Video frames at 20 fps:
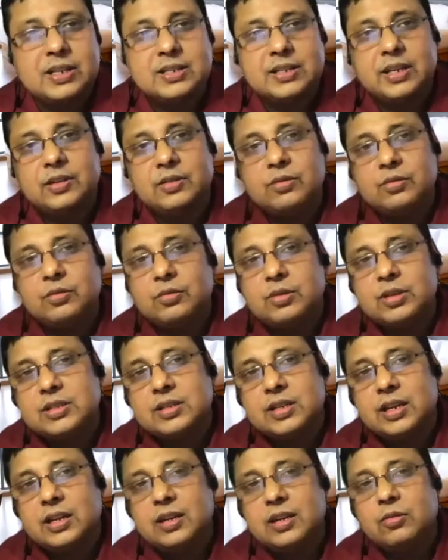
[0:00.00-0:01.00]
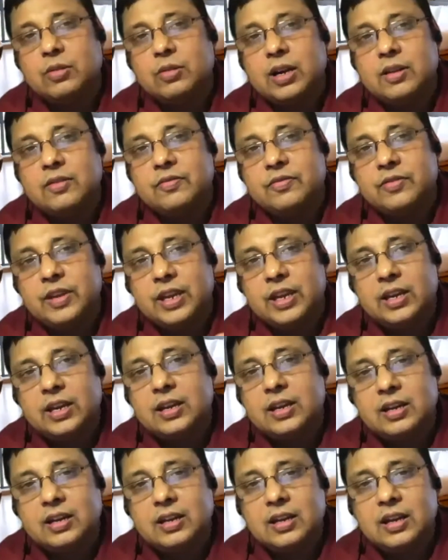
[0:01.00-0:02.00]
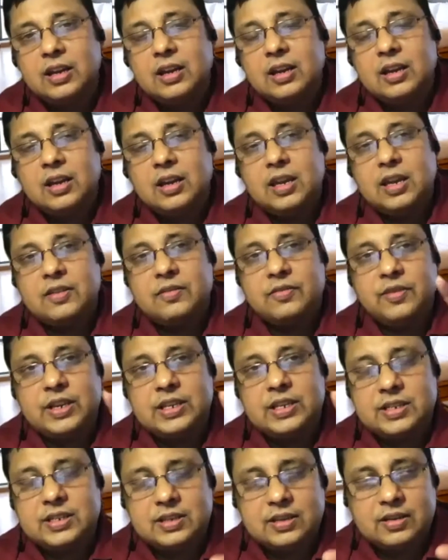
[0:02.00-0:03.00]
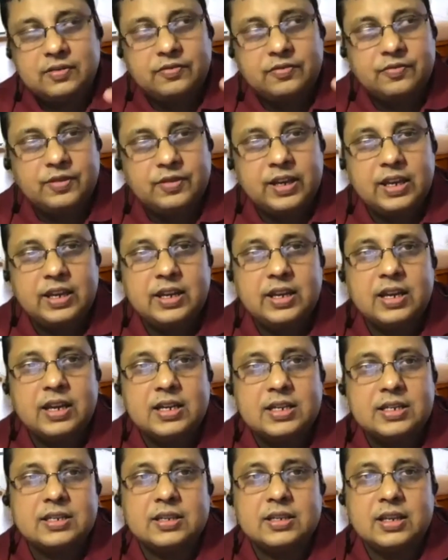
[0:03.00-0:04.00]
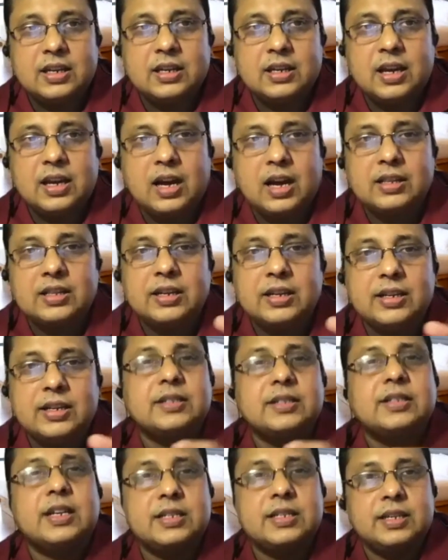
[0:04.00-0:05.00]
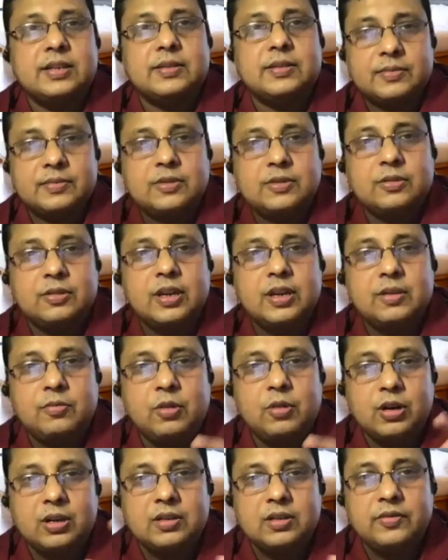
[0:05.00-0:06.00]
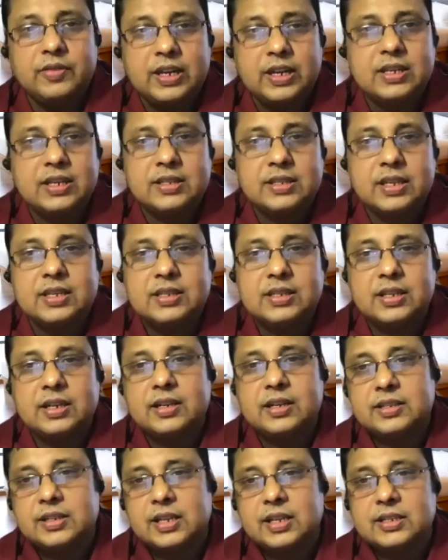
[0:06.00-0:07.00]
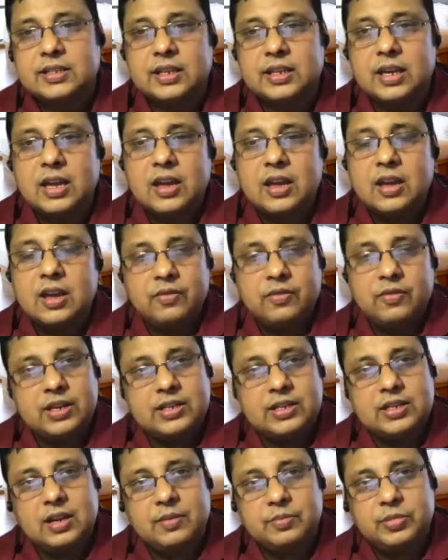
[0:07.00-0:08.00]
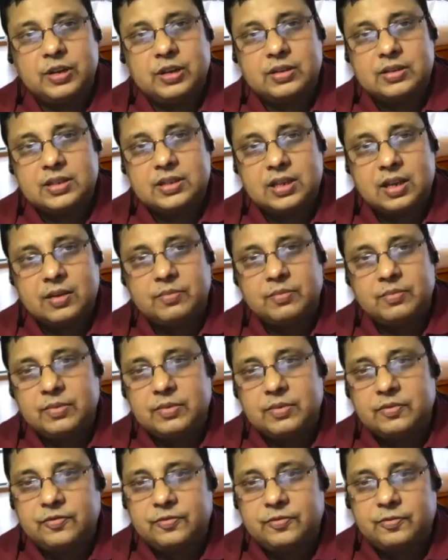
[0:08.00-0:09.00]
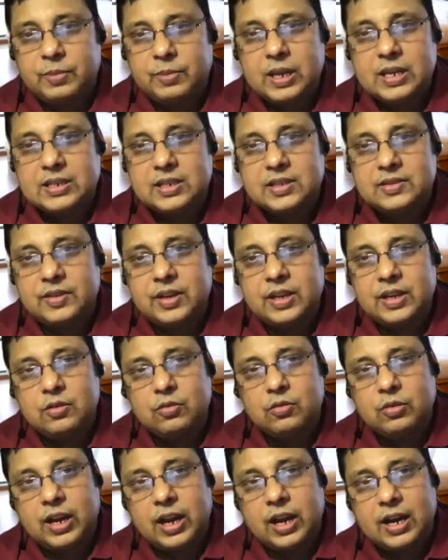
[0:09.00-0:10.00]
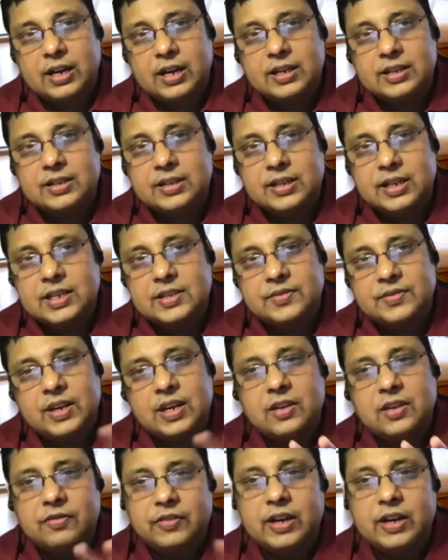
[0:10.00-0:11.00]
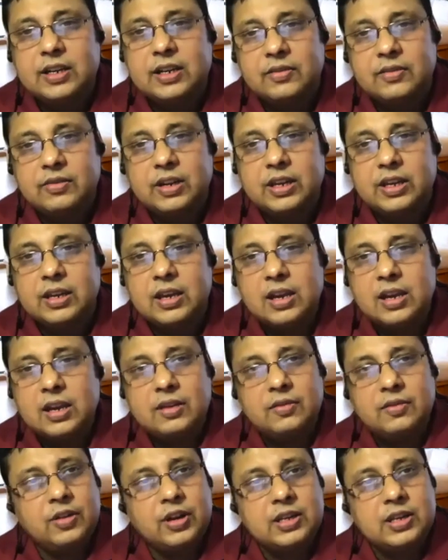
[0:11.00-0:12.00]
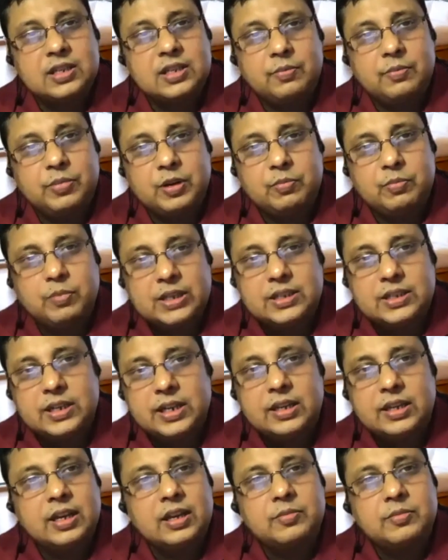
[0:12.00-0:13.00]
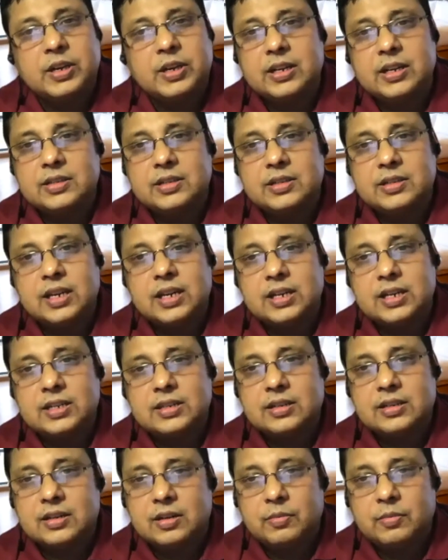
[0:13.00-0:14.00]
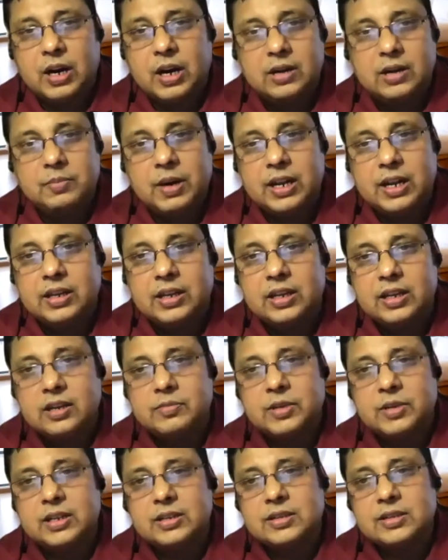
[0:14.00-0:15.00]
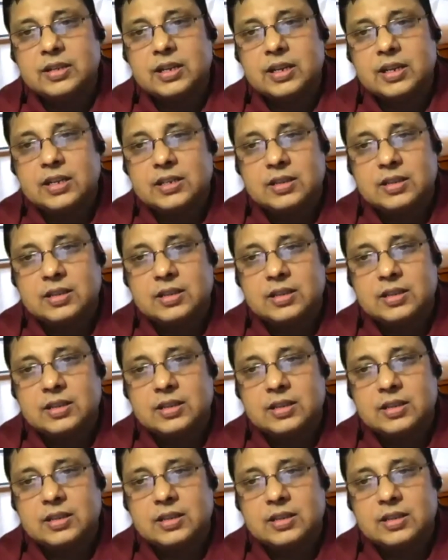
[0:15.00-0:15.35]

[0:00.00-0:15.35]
need to do is really look at in which areas are they digitizing. Okay, what are the various things they're digitizing? For example, some places where you can digitize very effectively. For example, budgeting can be digitized, demand planning can be digitized,